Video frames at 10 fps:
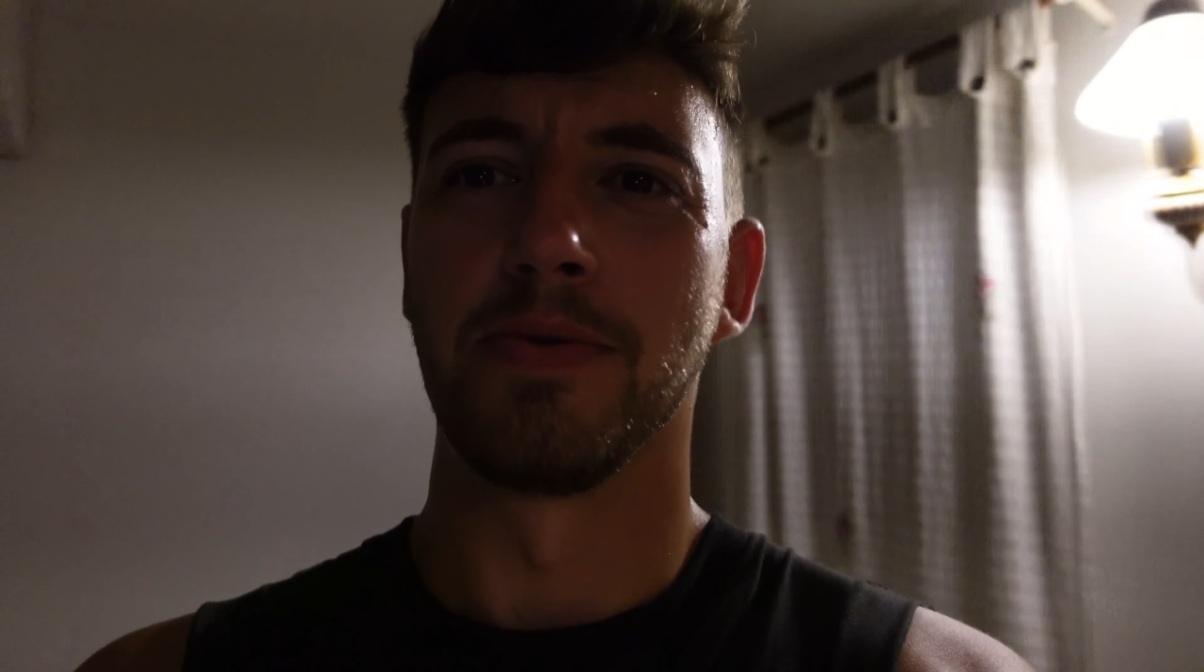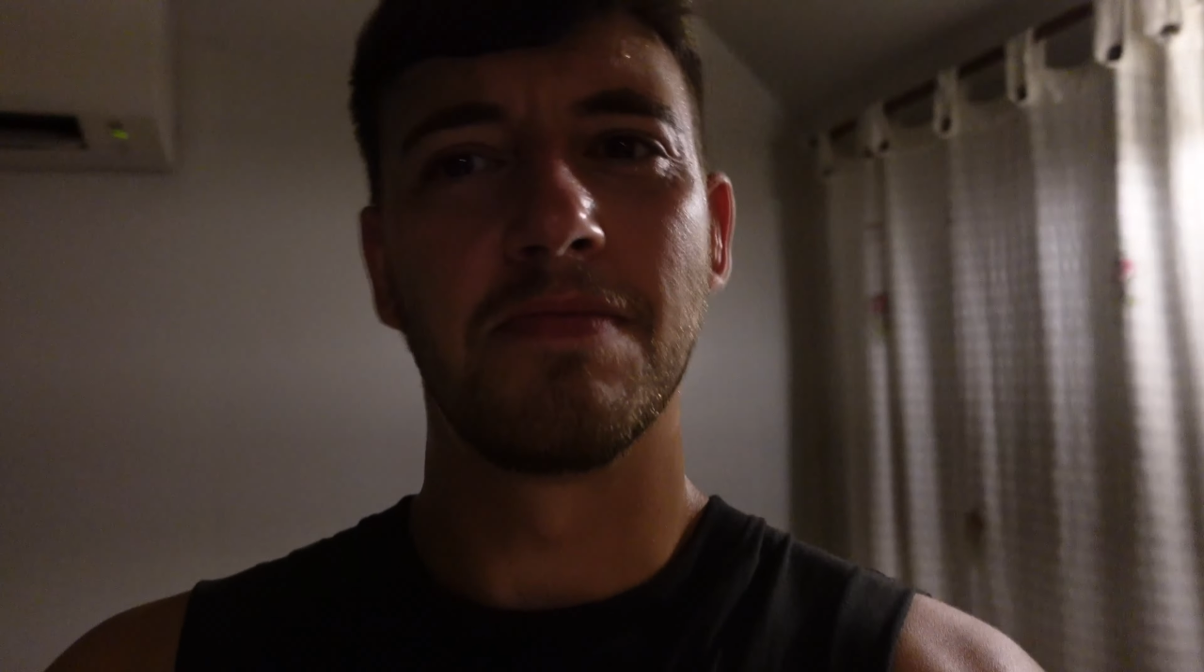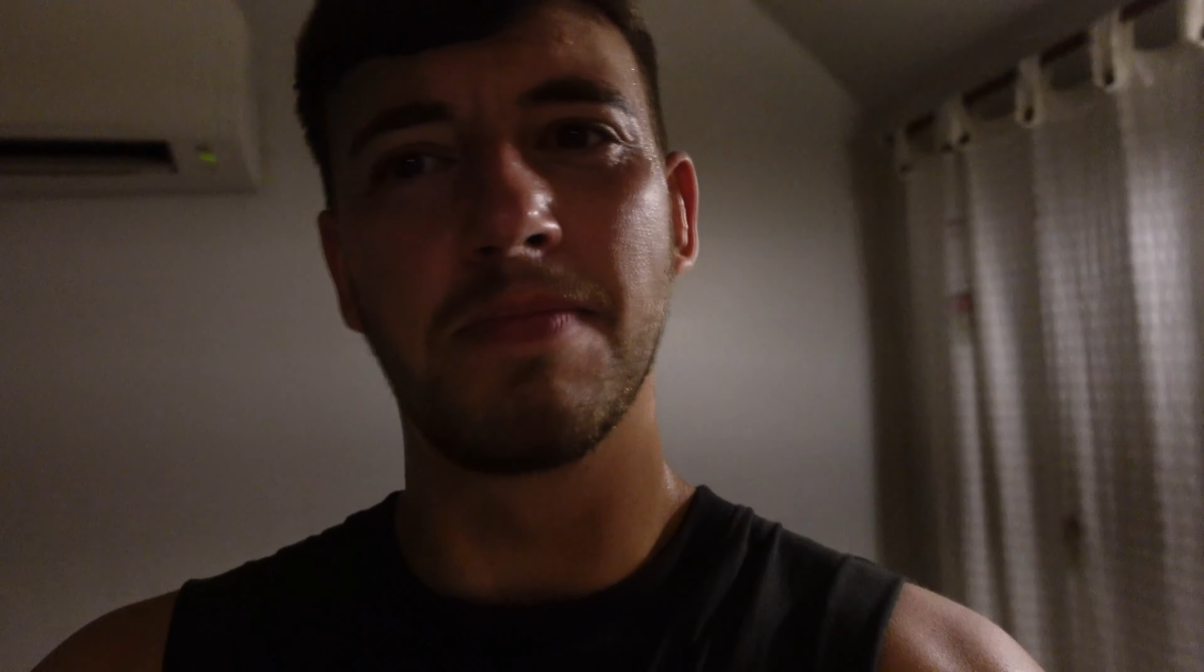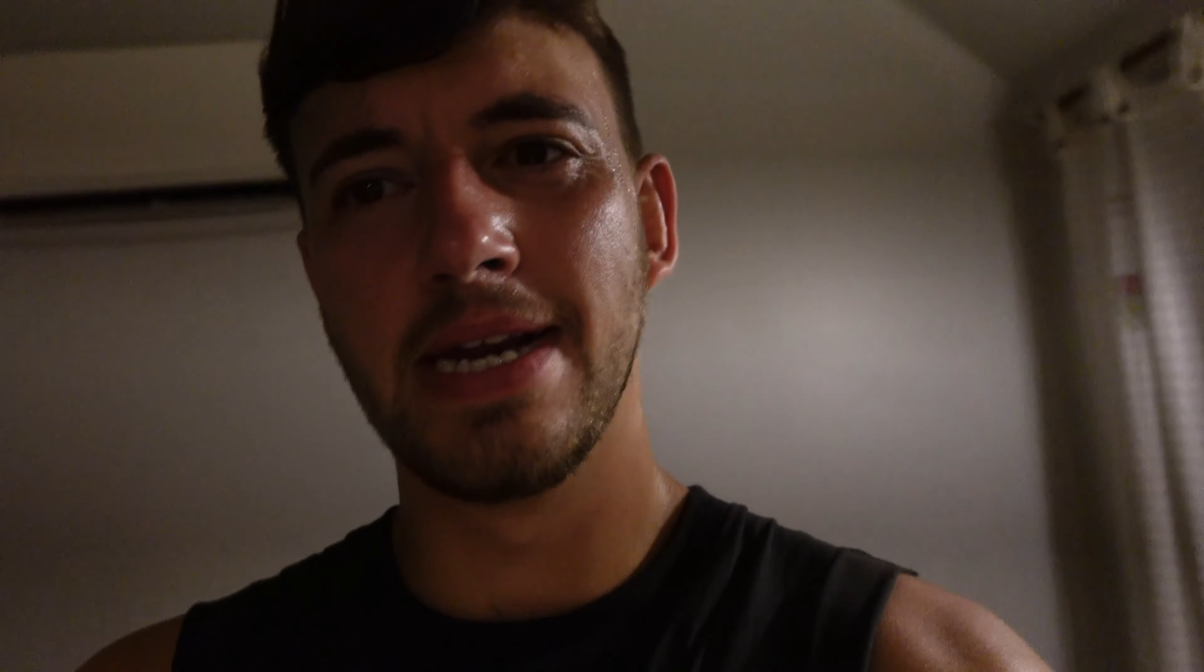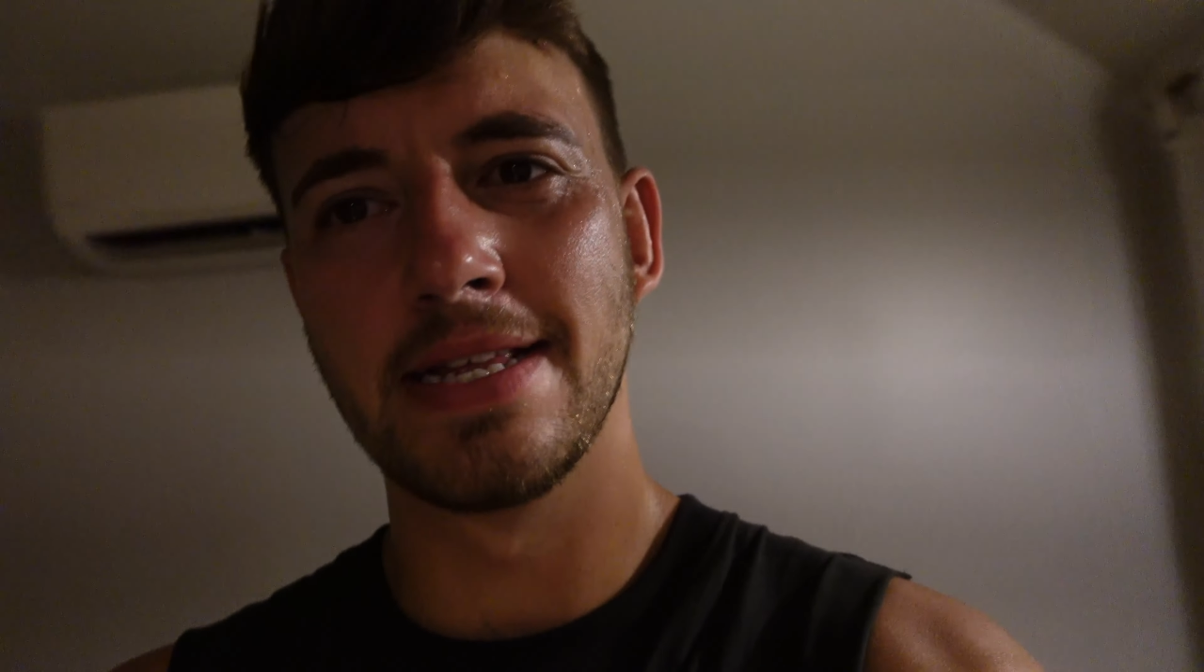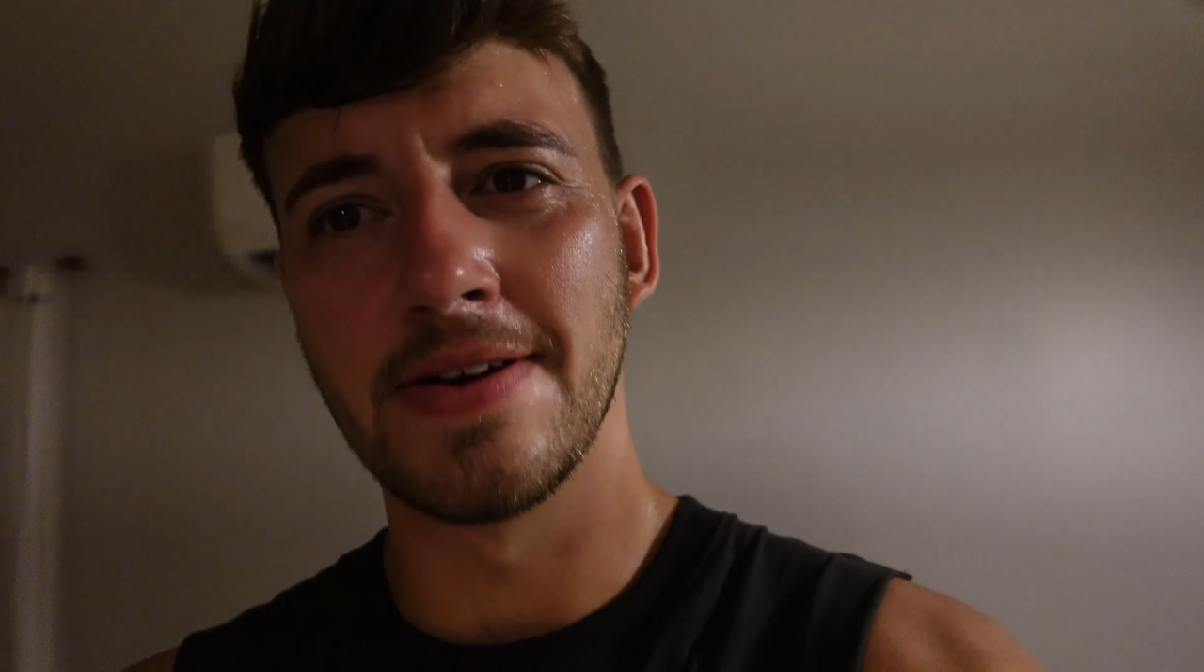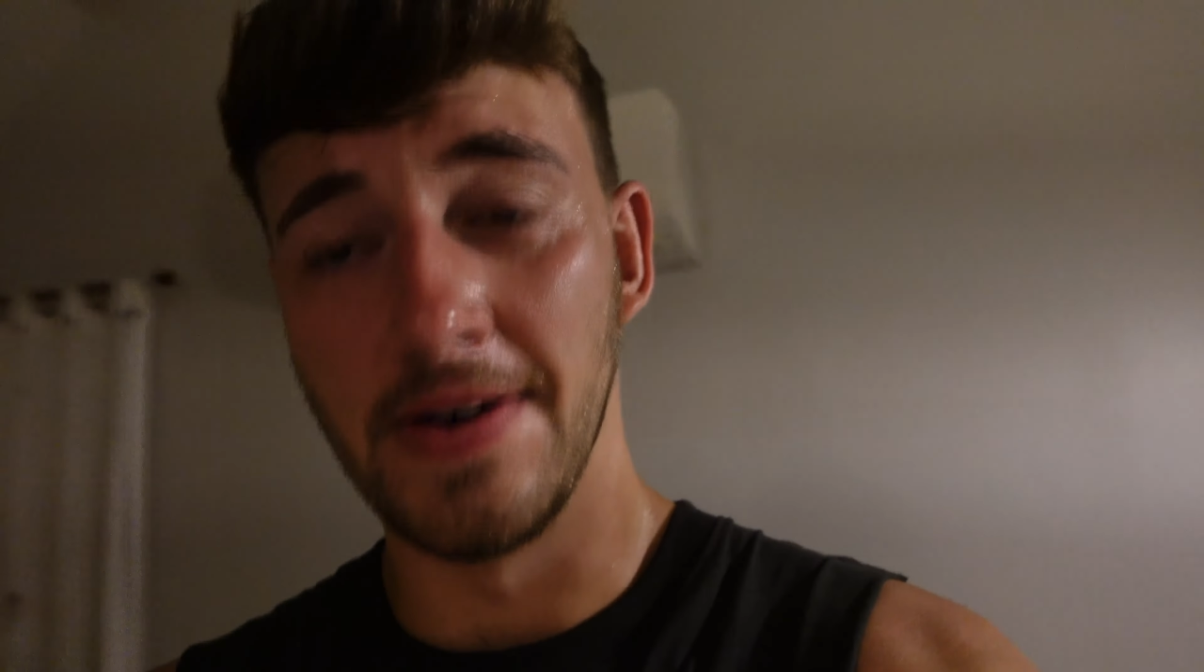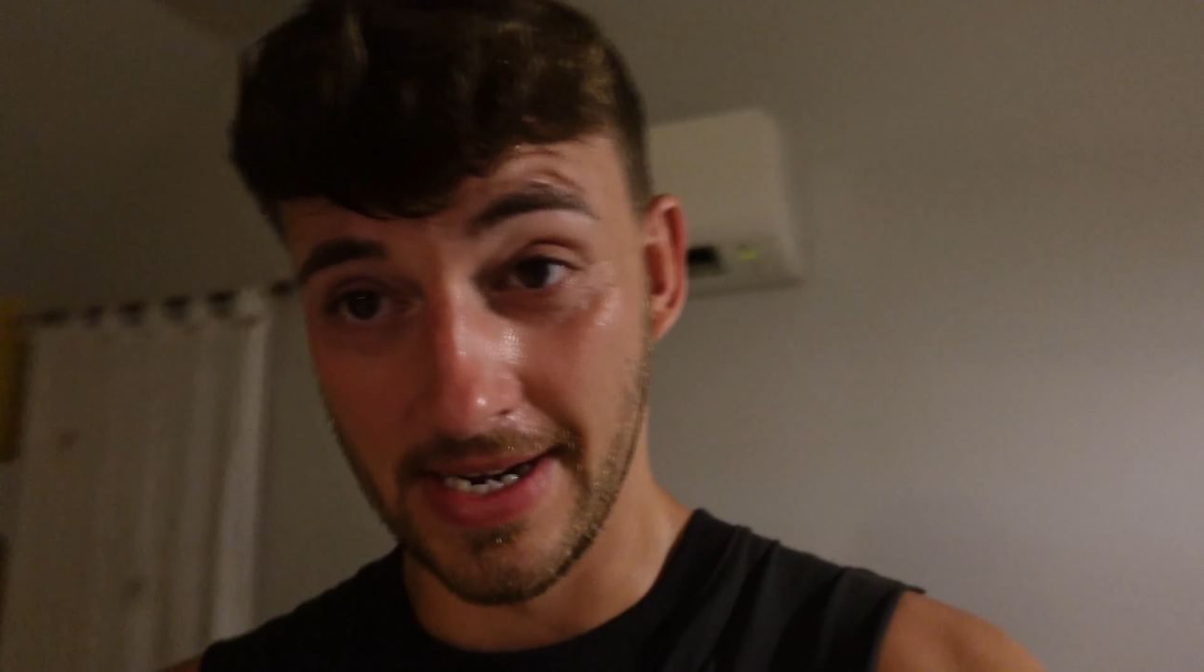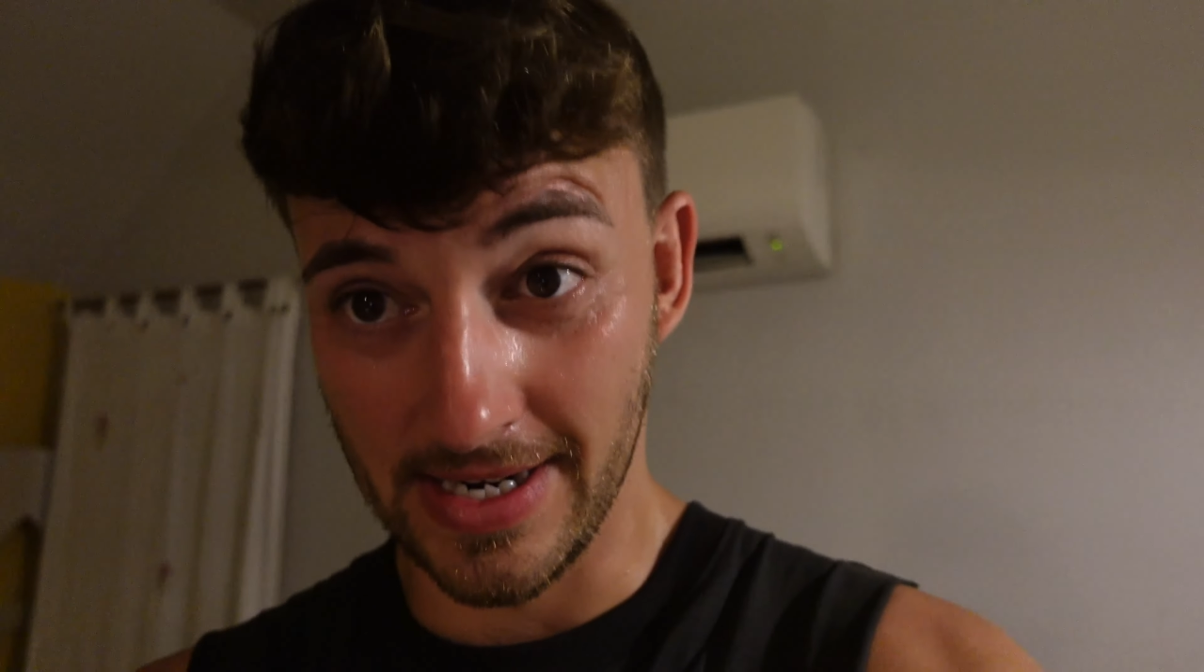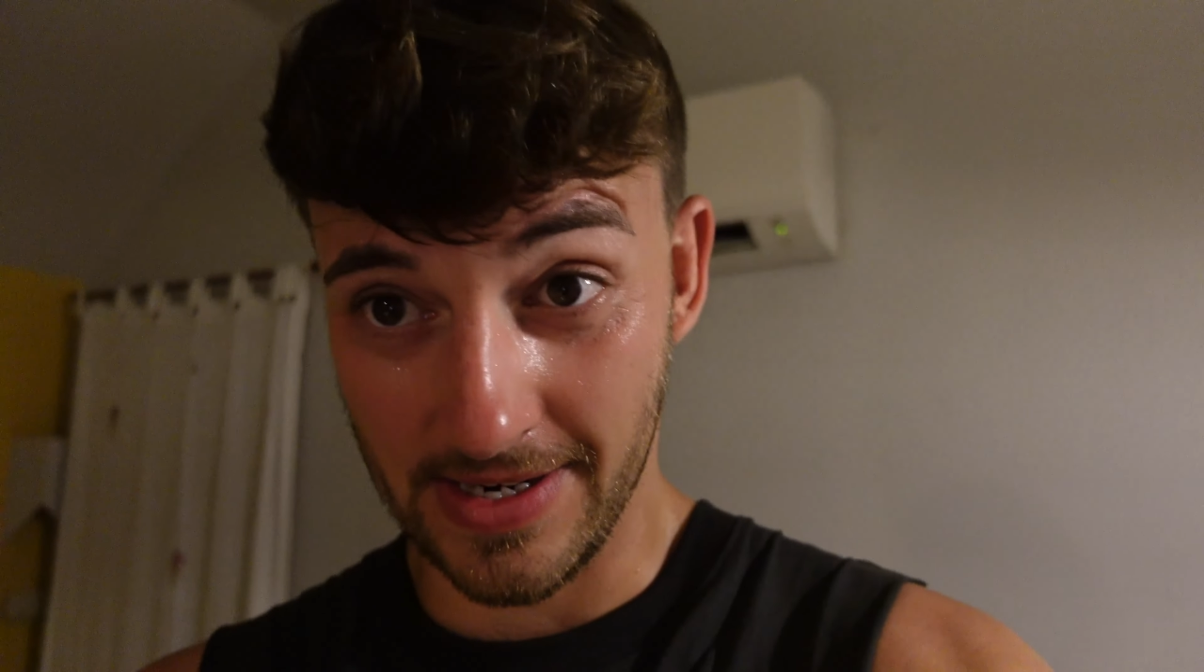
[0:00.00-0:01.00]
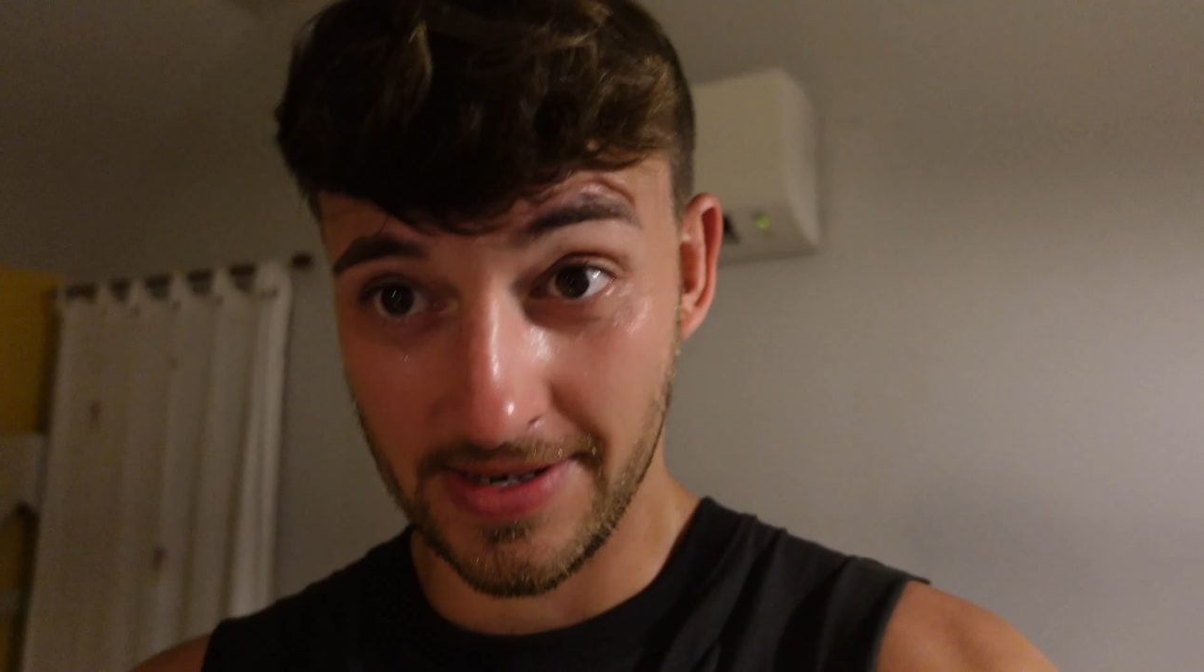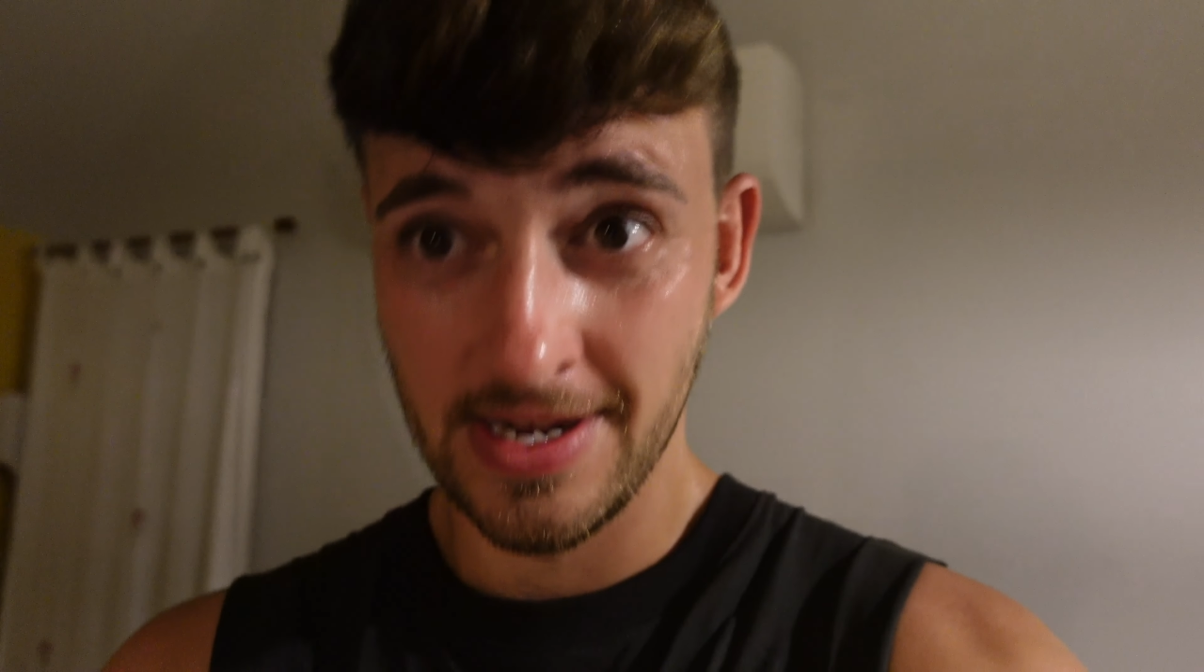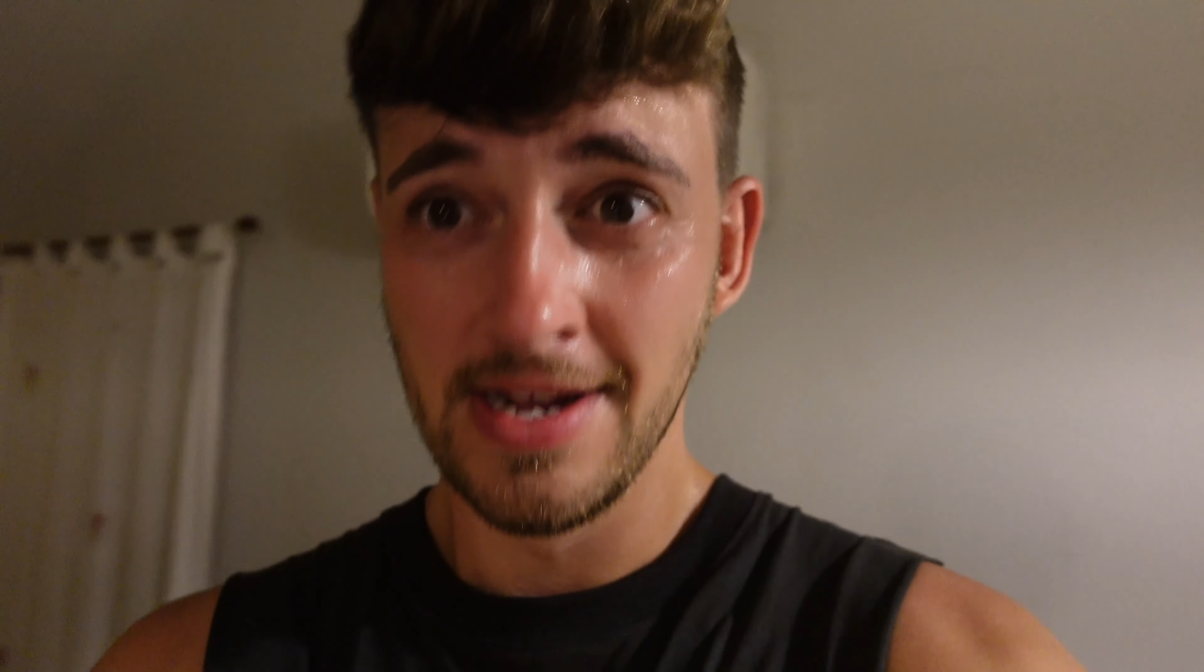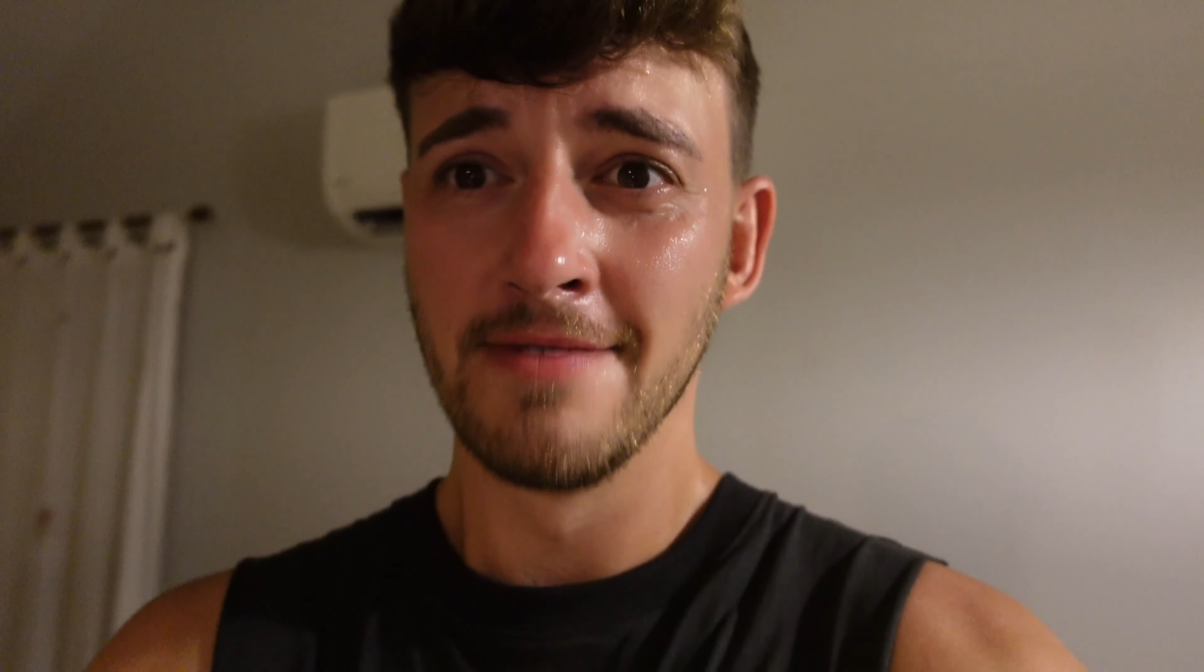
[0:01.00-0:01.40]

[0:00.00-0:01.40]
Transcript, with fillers: We've been in Thailand